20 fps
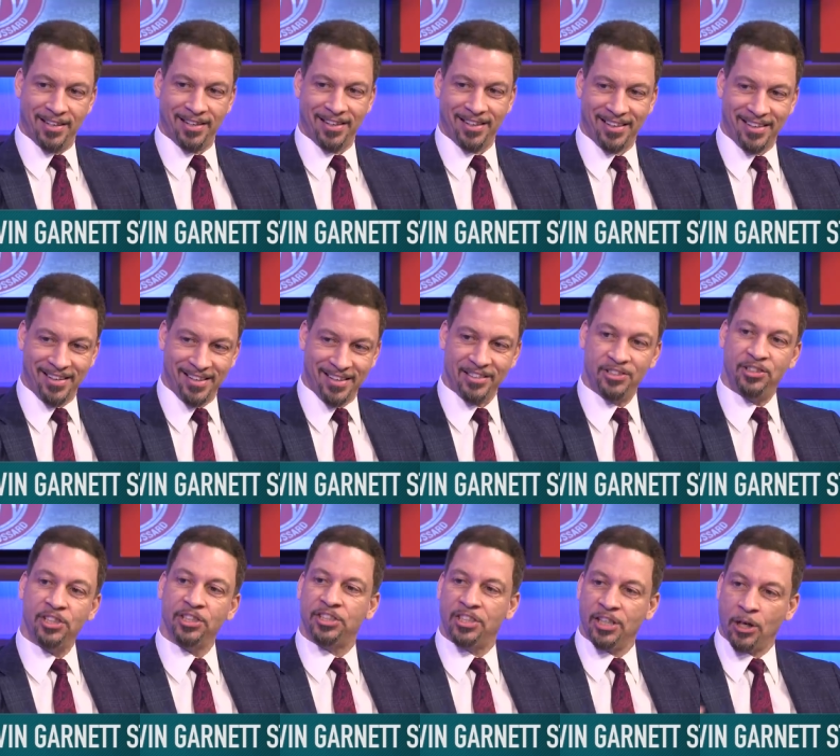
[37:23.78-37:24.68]
And
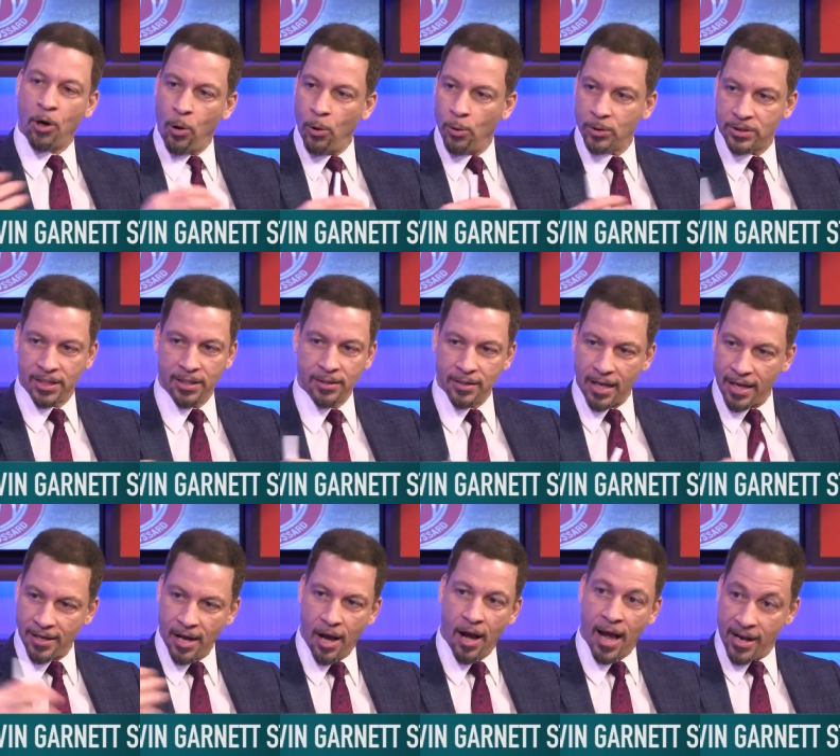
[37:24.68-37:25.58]
just the whole team, like
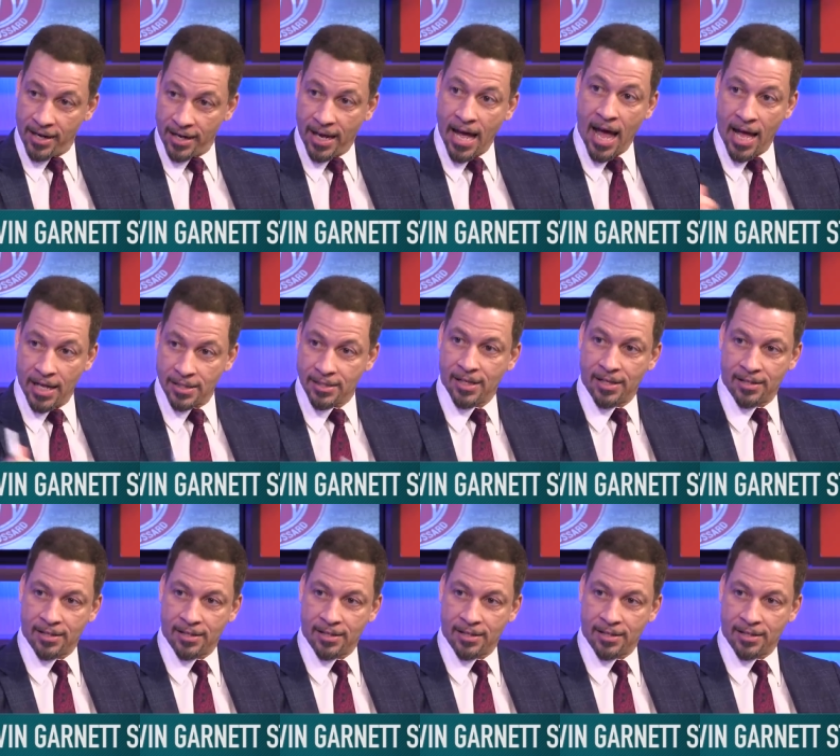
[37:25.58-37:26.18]
y'all had a team, contest.